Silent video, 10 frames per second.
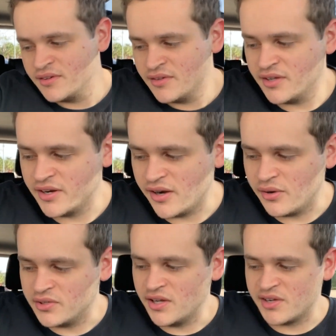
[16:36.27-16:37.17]
you
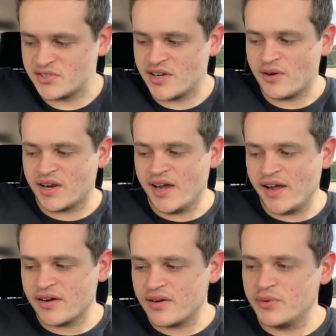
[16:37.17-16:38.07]
know, young Sarah
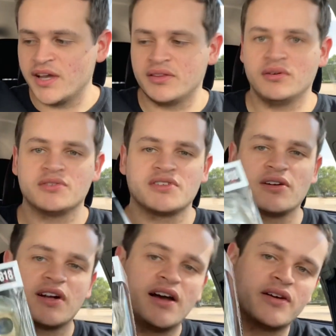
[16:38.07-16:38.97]
Connor. We got the old
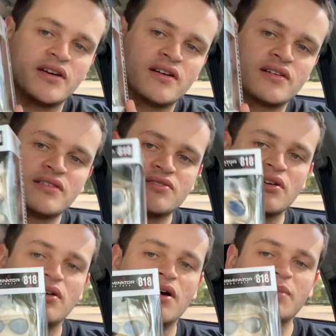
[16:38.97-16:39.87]
Sarah Connor here.
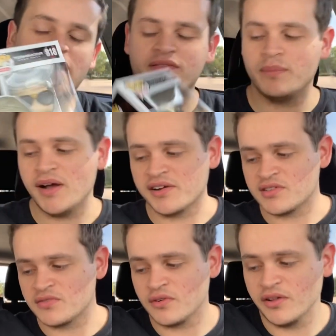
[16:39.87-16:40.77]
So I'm going to have
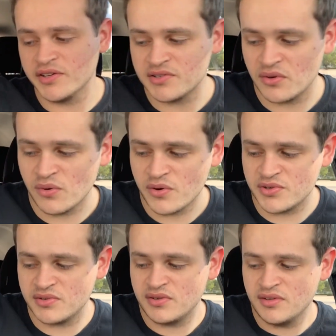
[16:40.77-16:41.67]
unboxings for all these, of
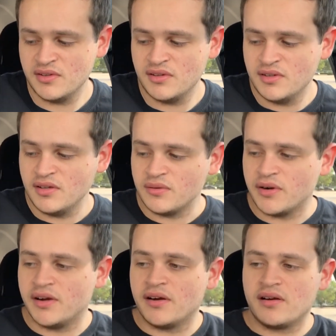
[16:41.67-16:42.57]
course,
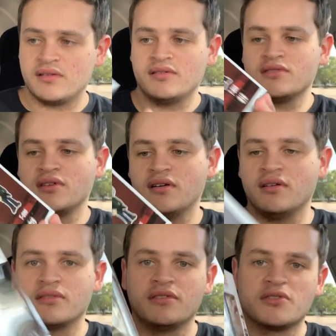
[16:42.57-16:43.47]
right here.
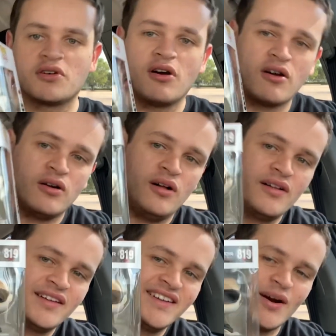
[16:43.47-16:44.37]
So there's Carl.
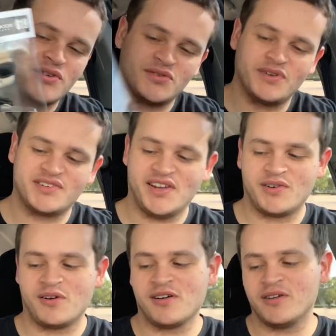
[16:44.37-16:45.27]
I wish I would have
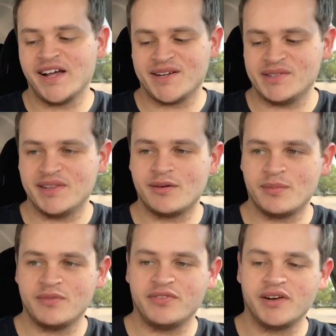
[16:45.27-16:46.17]
said Carl, actually. That
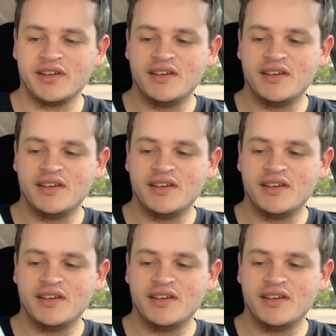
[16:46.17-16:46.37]
would have been funny.